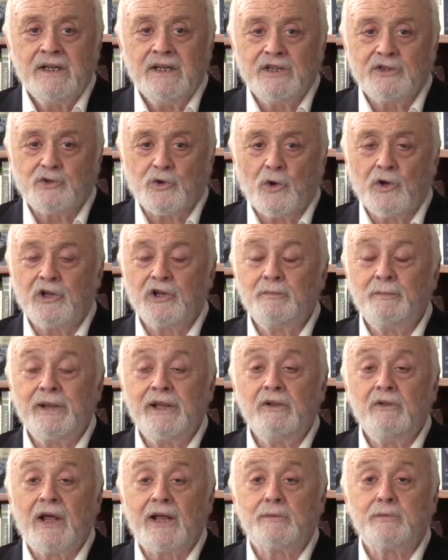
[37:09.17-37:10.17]
It's going to
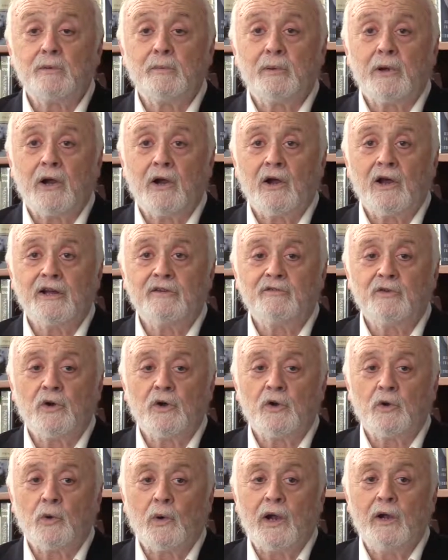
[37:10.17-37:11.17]
be like preparing
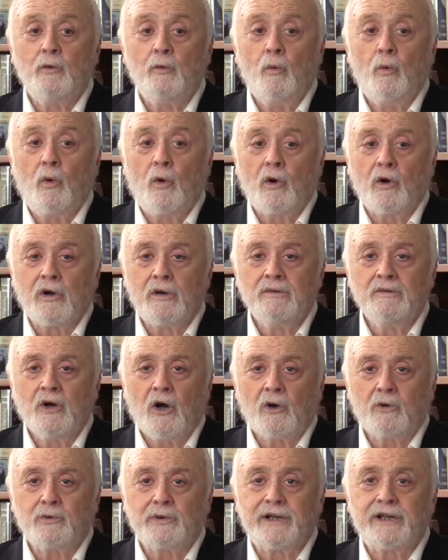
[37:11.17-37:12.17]
for a great war
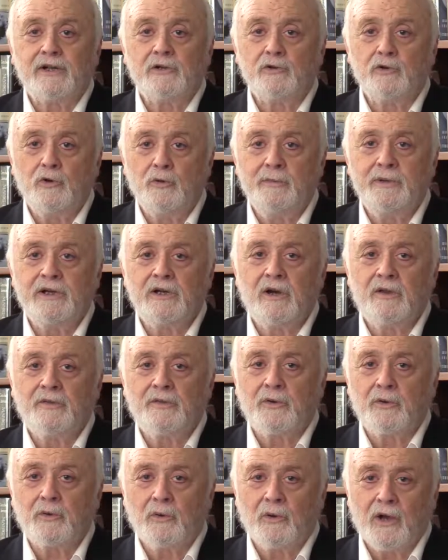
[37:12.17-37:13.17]
already looming on
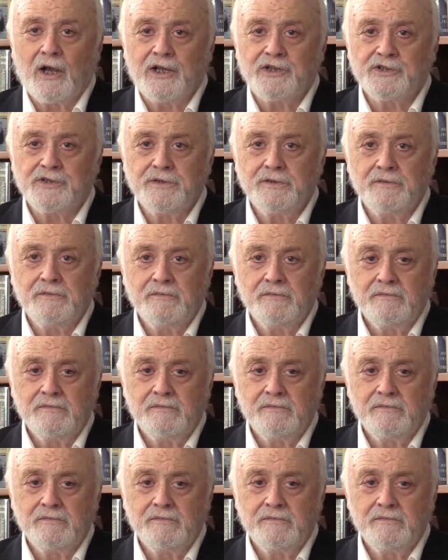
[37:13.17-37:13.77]
the horizon.